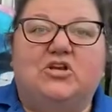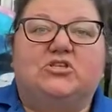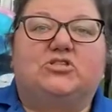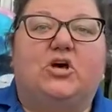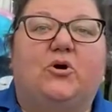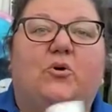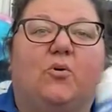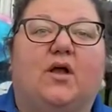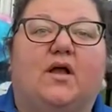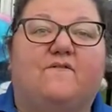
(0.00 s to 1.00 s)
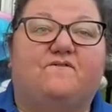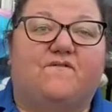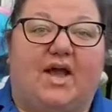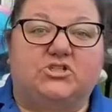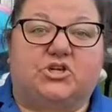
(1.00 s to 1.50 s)
So
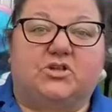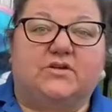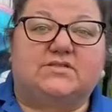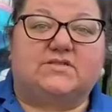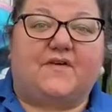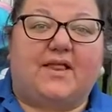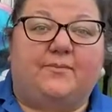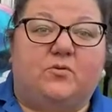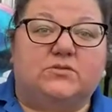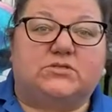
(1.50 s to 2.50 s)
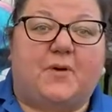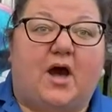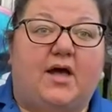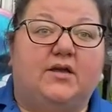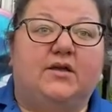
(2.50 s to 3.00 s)
find your closest Valley Pool and
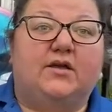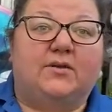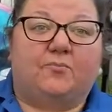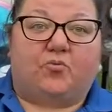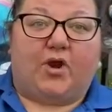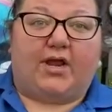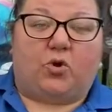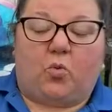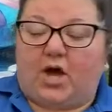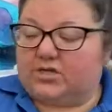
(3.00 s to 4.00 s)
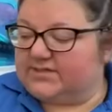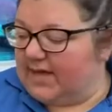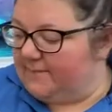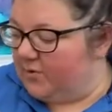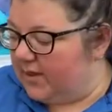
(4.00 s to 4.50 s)
Spa, bring your water
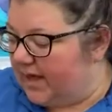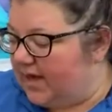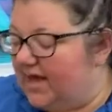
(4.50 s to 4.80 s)
sample in.